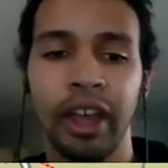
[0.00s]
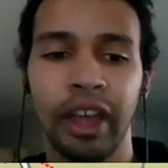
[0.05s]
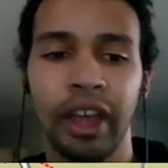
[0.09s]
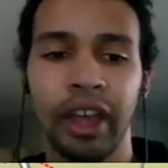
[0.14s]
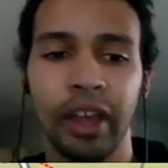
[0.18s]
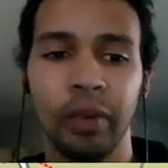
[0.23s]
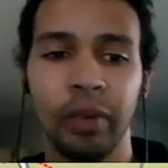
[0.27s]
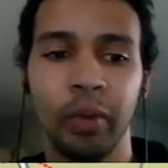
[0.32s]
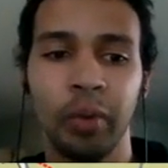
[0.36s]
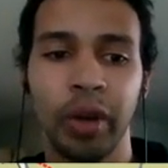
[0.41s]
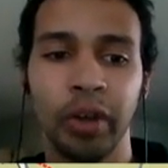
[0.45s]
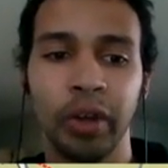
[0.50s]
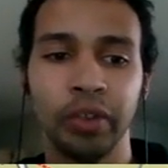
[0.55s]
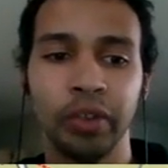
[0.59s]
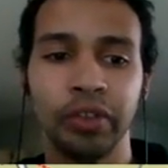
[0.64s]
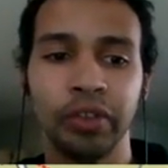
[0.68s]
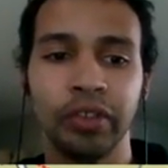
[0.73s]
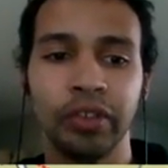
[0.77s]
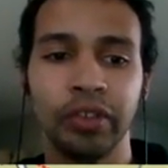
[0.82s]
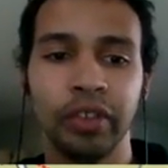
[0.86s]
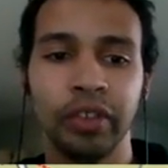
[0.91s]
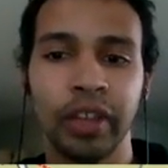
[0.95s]
And what
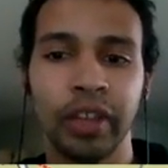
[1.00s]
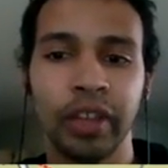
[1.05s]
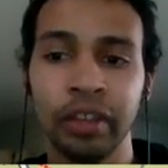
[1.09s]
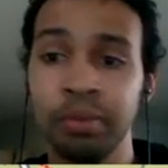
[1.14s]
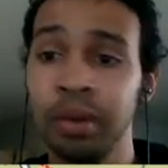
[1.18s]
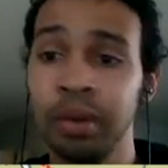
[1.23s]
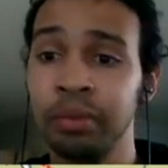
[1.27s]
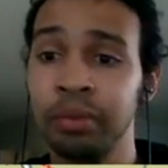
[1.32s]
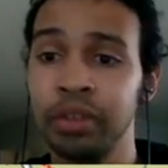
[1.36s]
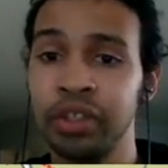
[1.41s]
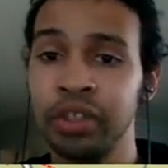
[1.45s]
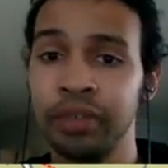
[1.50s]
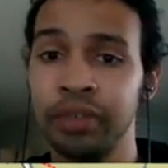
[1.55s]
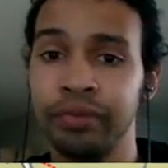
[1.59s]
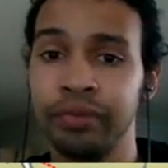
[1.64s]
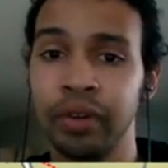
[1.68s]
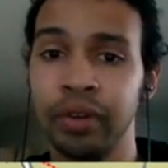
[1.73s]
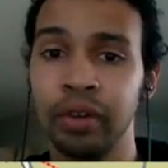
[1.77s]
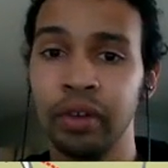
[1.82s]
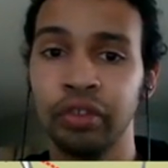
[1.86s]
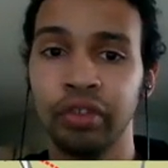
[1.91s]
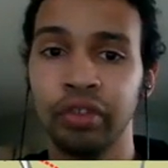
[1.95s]
else? That's pretty much it,
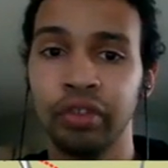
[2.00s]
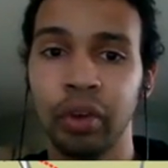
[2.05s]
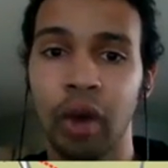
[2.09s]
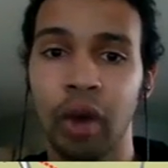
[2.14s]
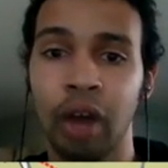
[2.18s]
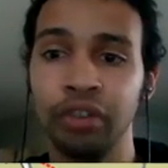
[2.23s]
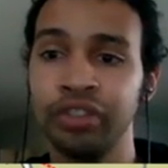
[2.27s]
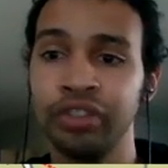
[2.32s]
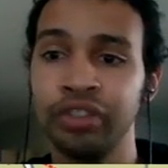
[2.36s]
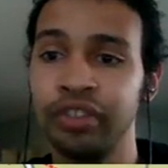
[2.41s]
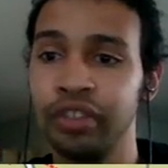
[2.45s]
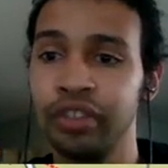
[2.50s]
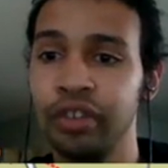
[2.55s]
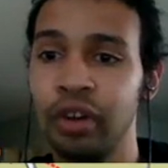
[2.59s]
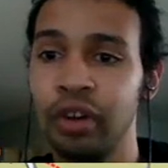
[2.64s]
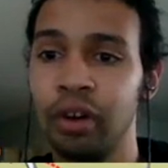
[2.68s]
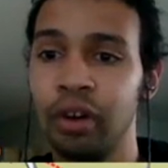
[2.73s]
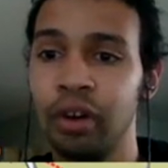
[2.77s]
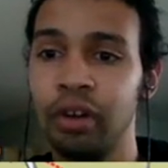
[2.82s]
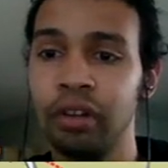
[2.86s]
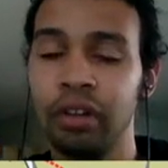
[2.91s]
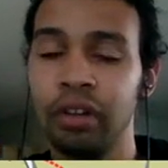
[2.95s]
folks. So I'll see
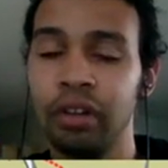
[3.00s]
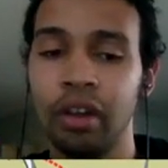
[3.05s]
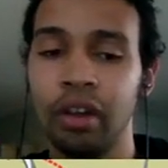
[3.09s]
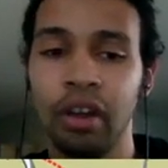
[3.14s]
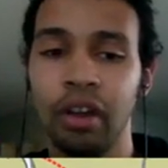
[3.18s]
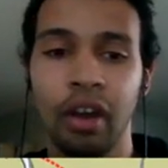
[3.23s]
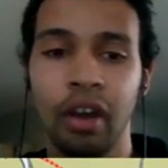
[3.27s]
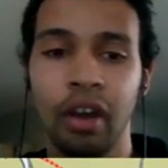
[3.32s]
y'all